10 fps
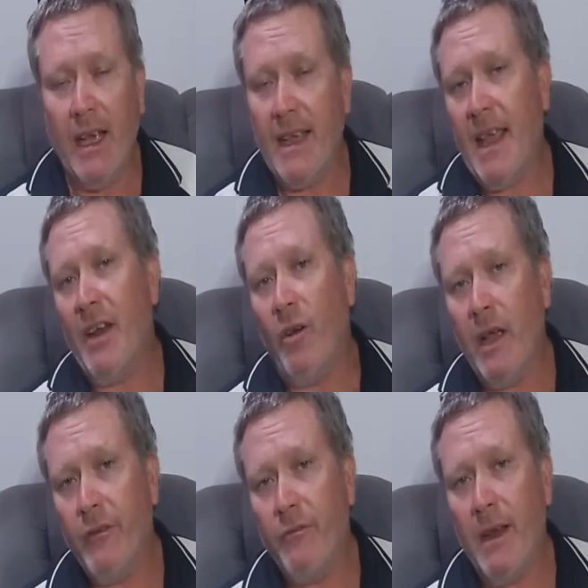Again, I
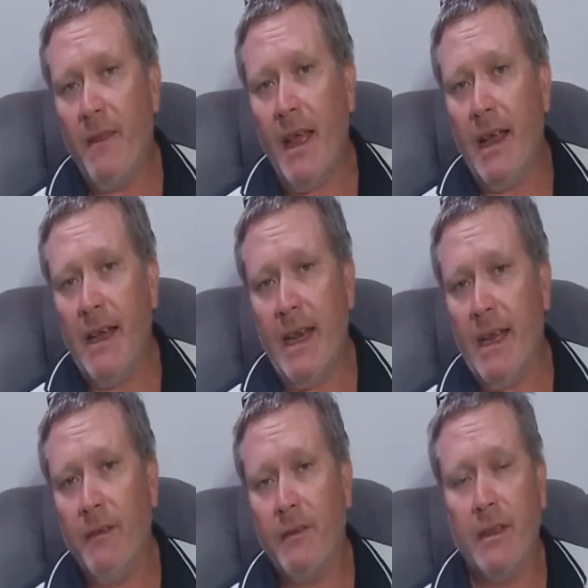haven't read that in
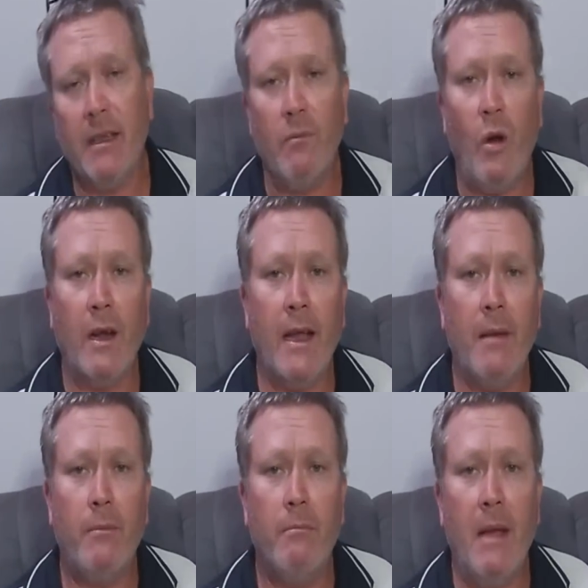any of the
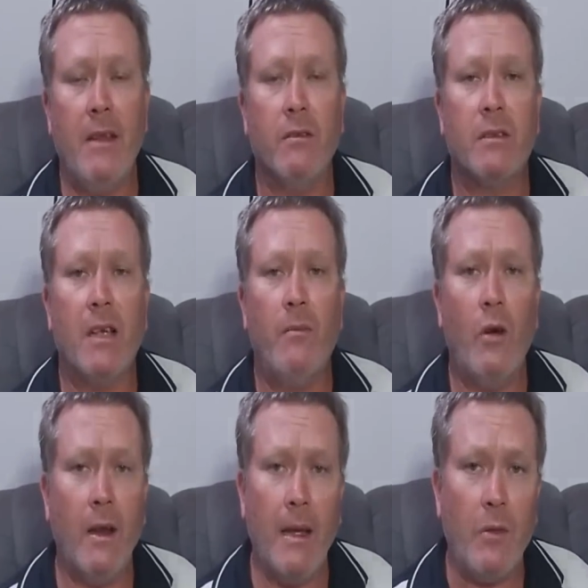Minelab manuals. So
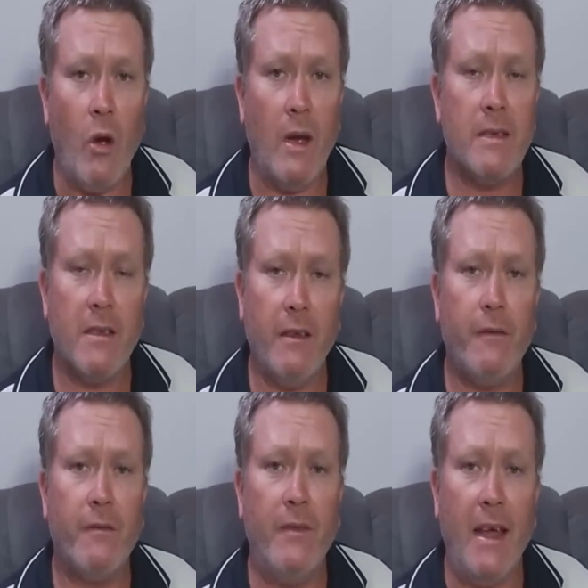Minelab guys,
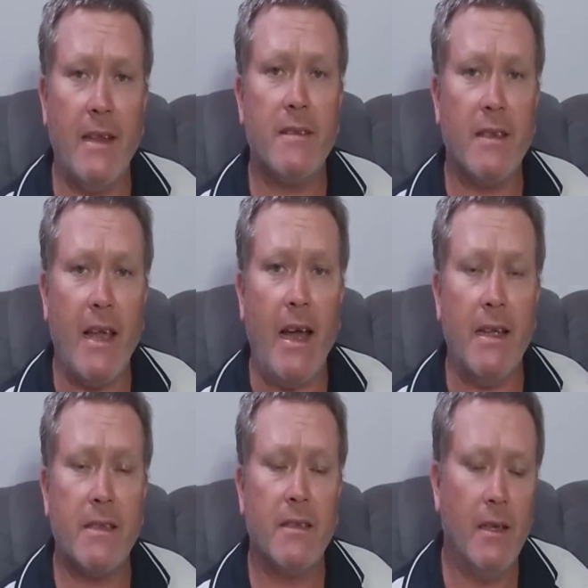if that is the
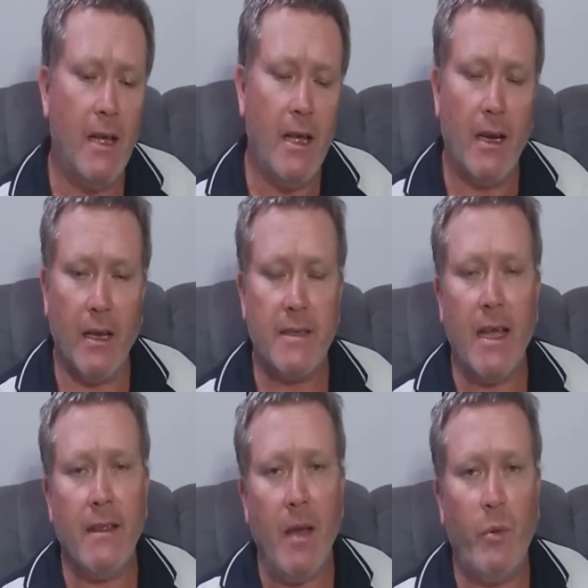case, let's
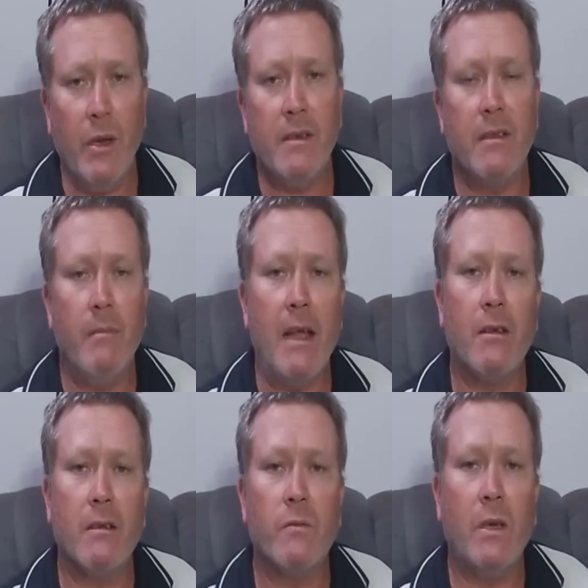get that put into the
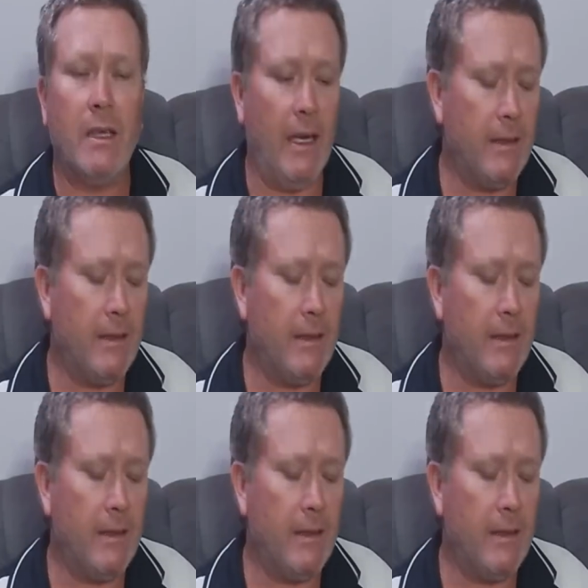manual as well.